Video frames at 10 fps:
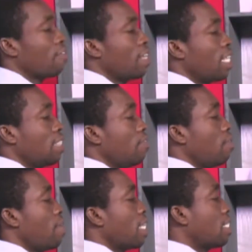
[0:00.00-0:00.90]
negative
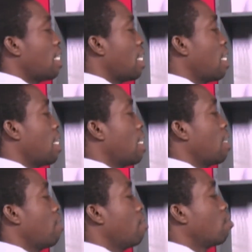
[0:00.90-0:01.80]
3x here.
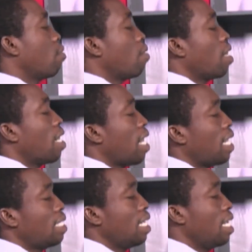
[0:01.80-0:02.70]
So
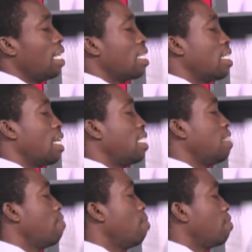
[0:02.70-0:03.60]
ideally,
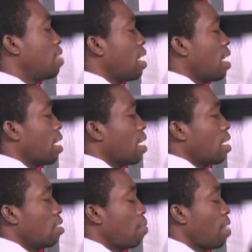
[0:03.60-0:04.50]
negative moves here.
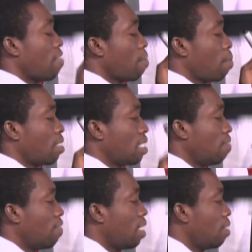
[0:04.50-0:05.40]
So we have a positive
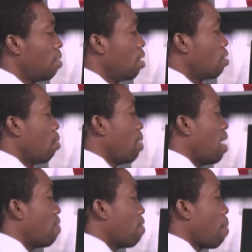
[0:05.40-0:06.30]
value. So we
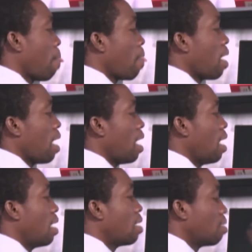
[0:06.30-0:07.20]
have, and
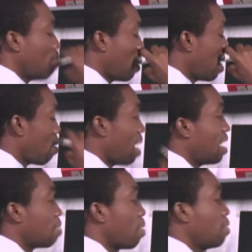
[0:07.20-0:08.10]
then I think at
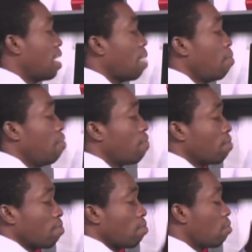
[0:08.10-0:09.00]
this point, you can move
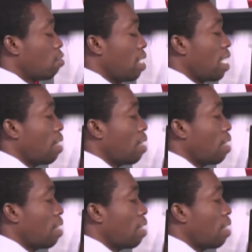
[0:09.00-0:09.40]
together, you